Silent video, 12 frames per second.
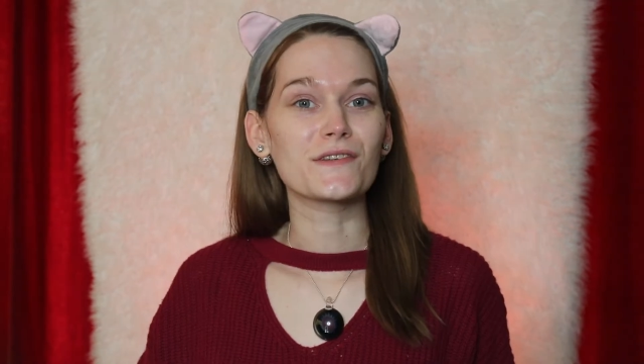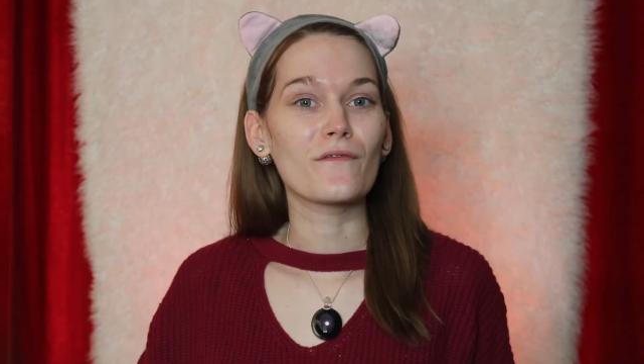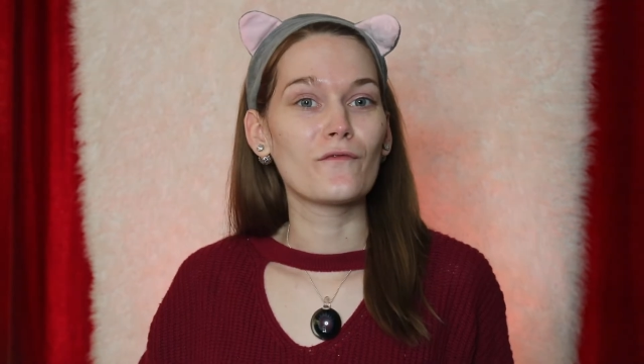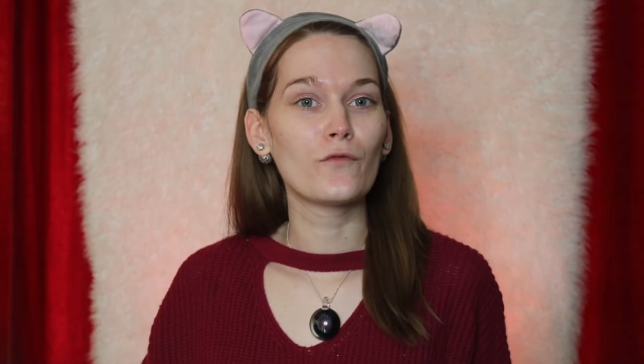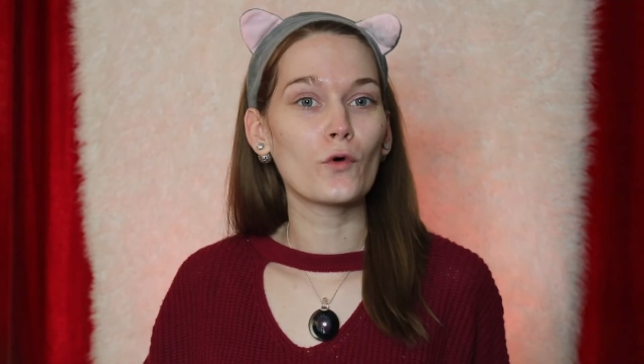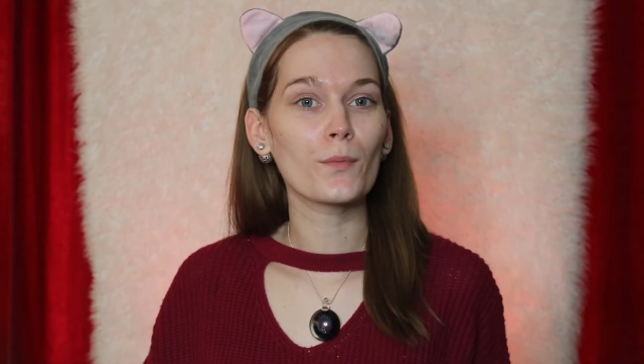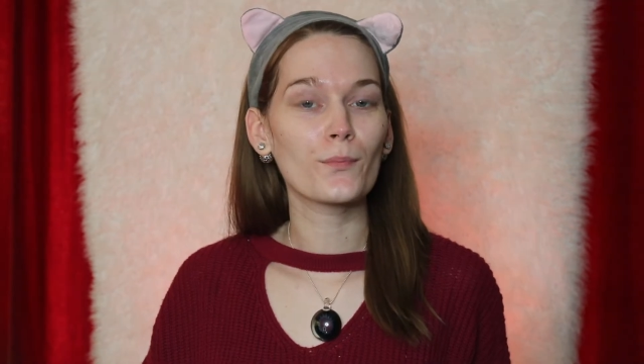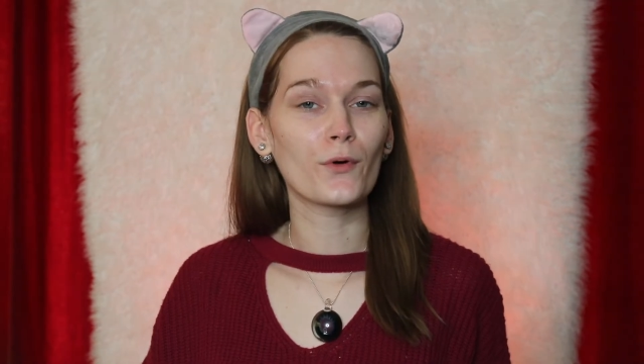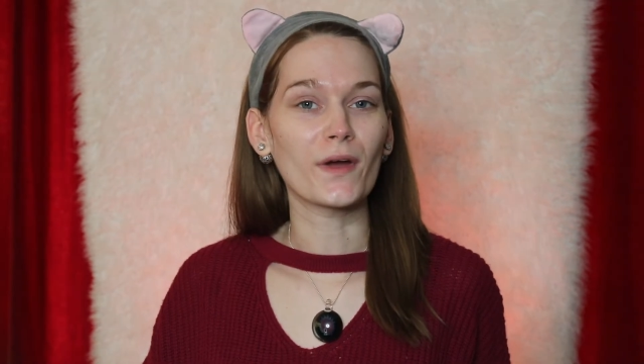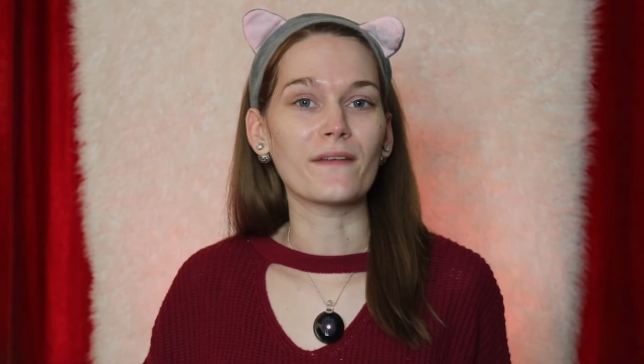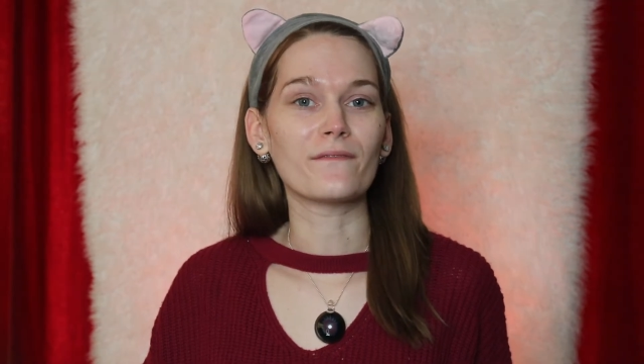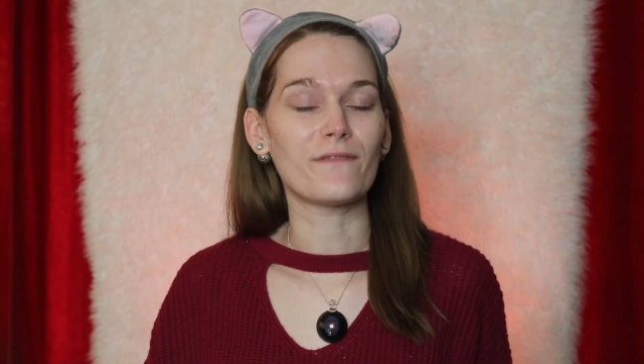
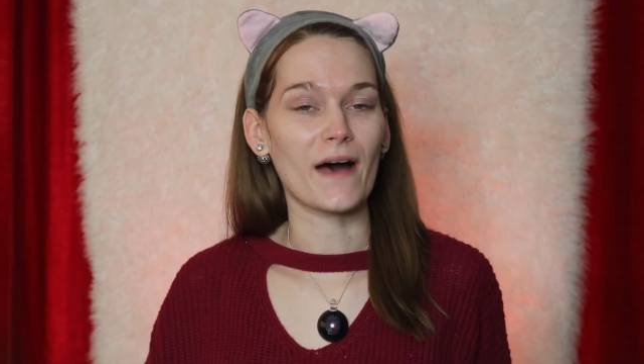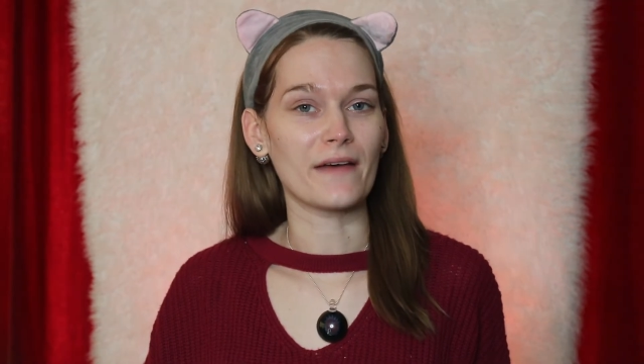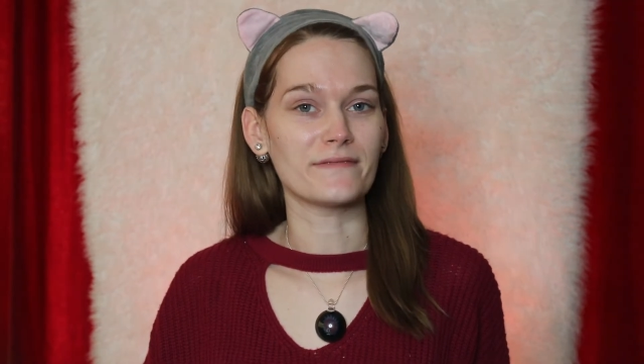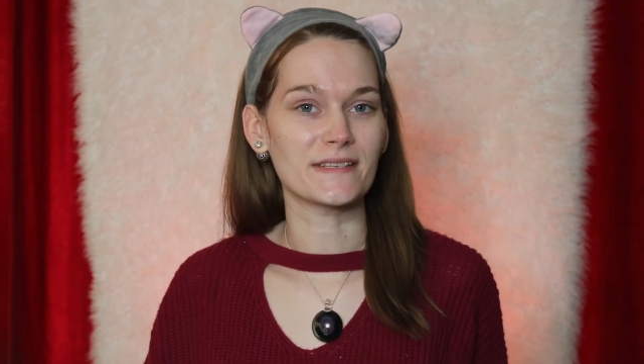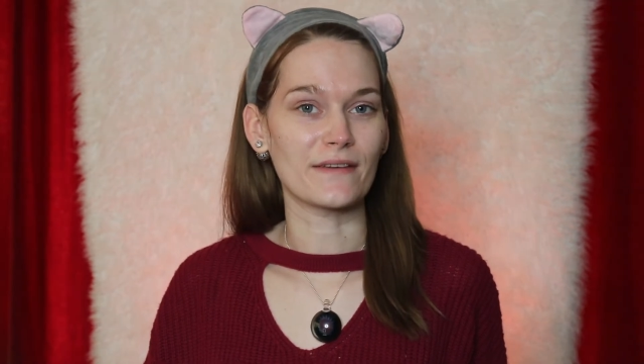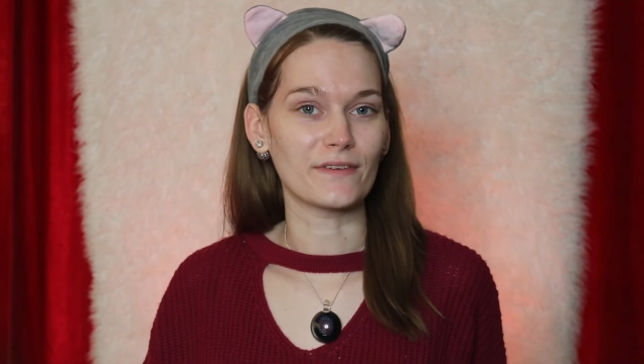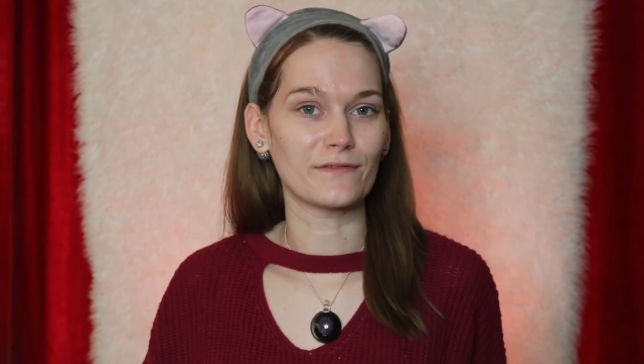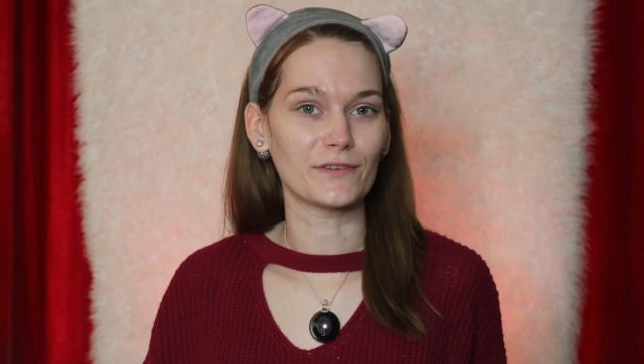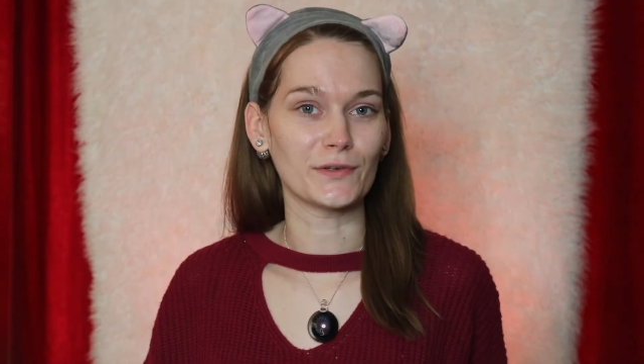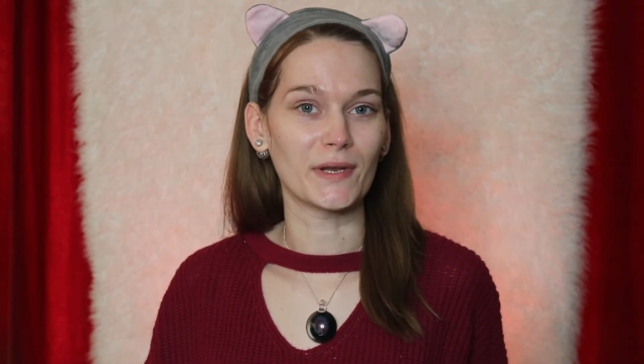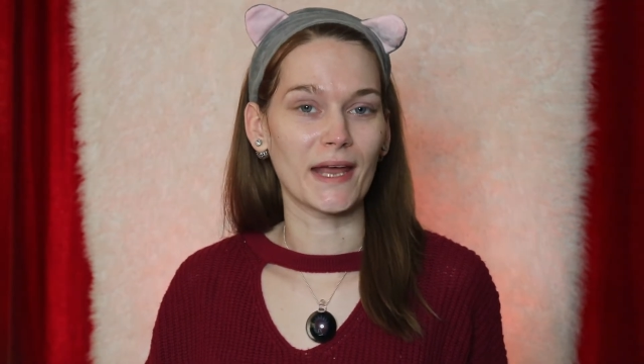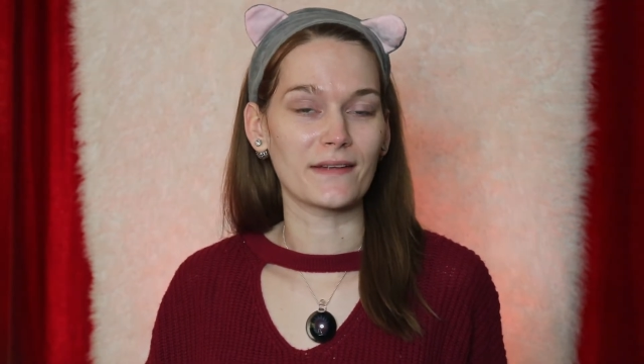4.57
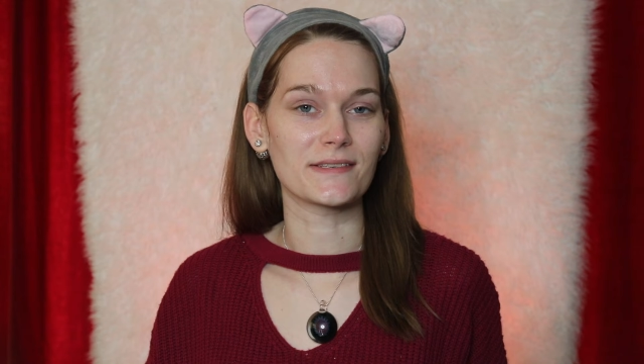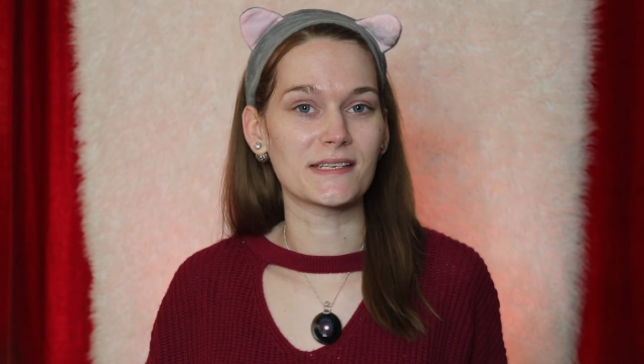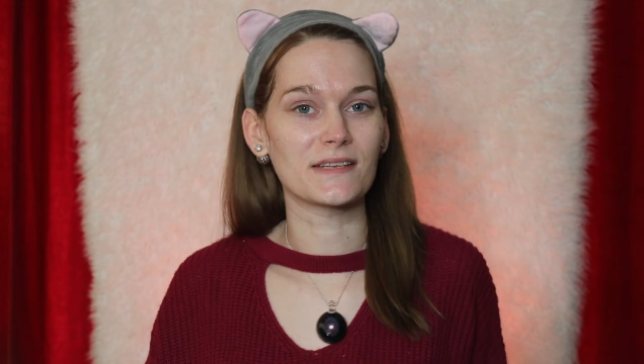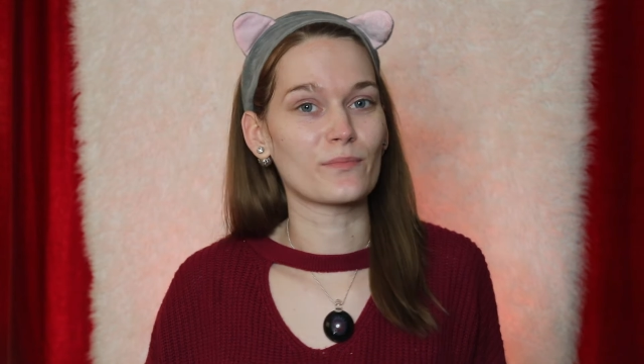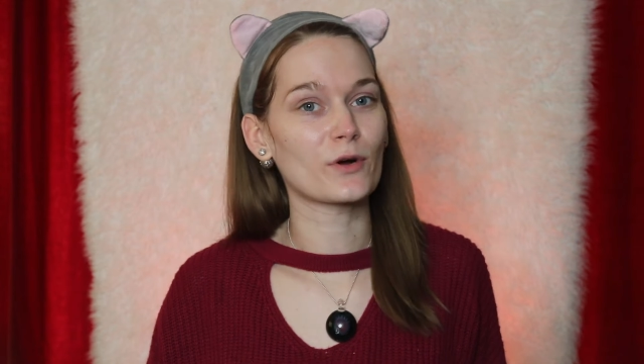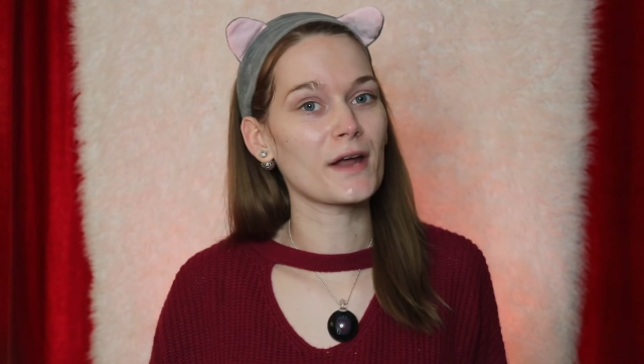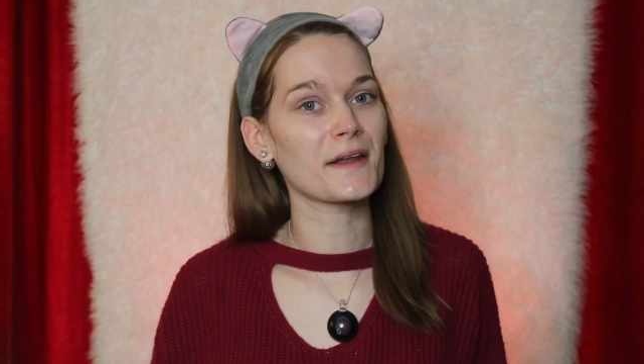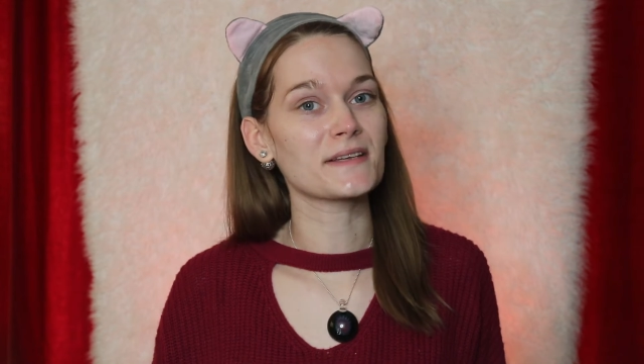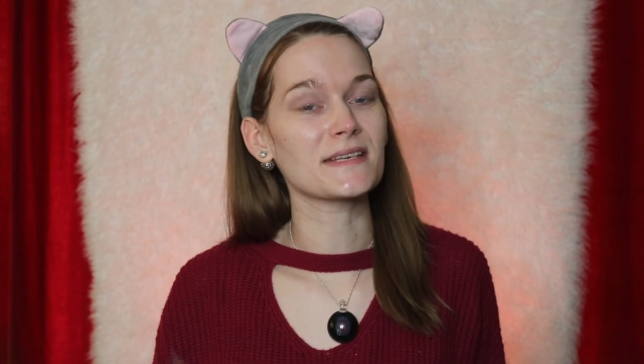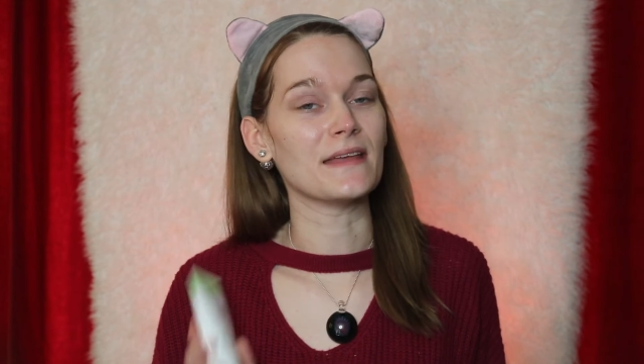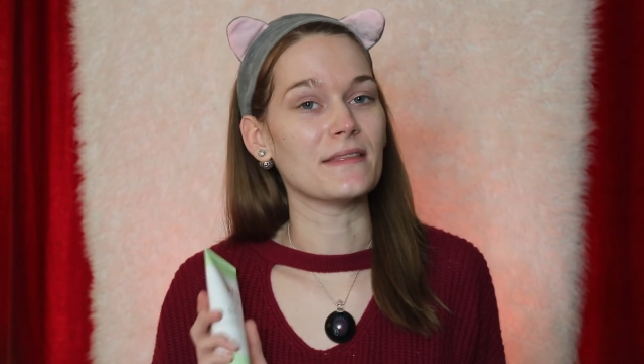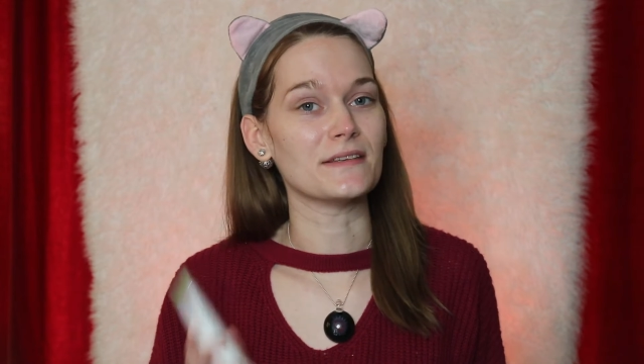fluid ounces of
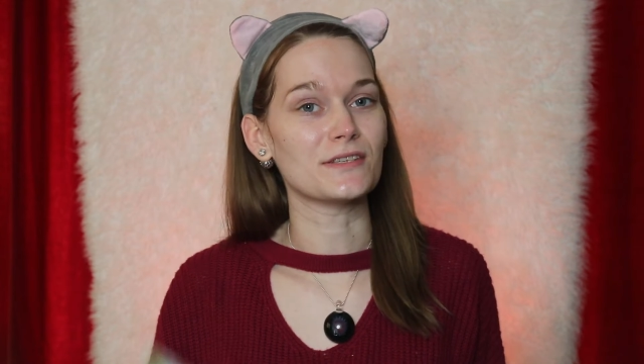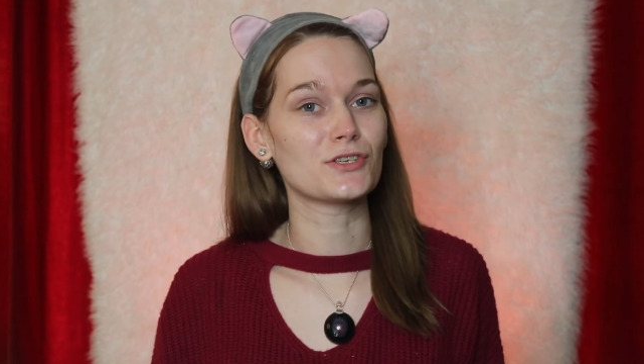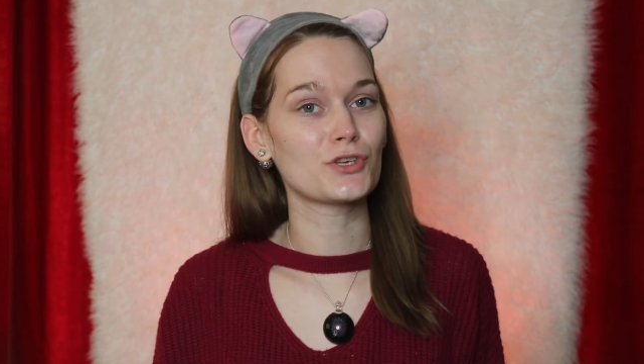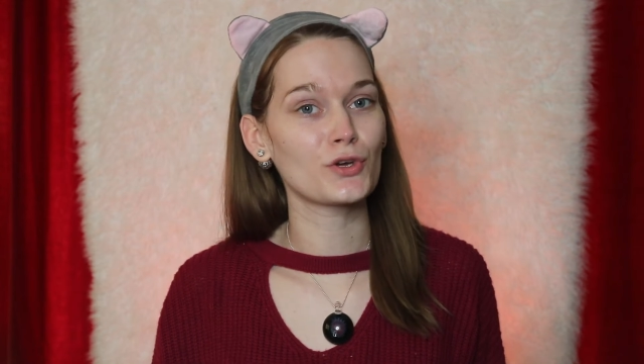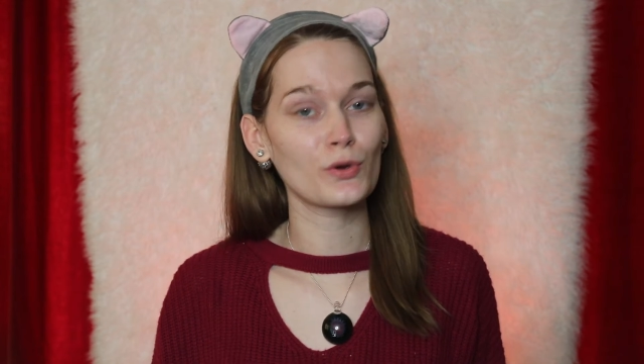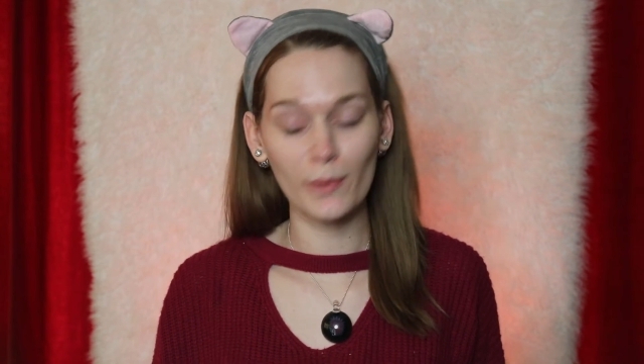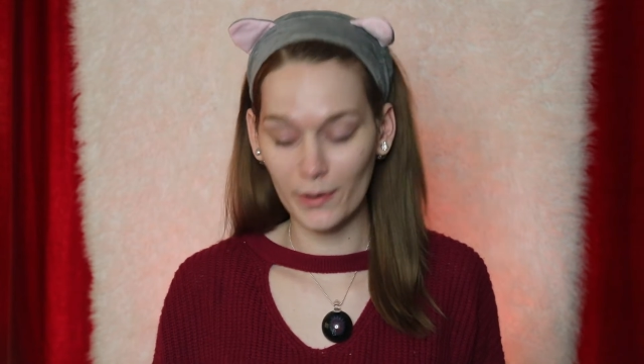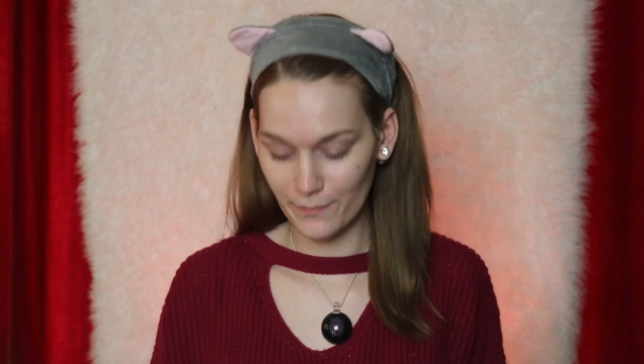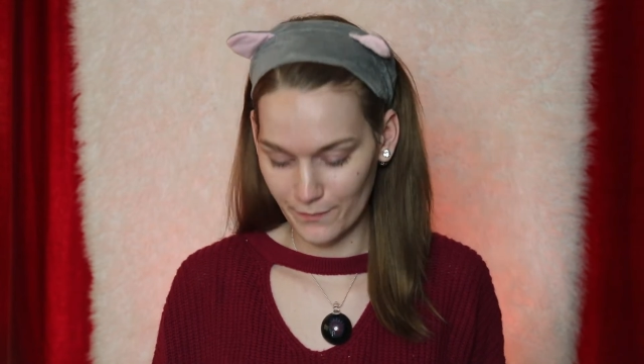product in this tube.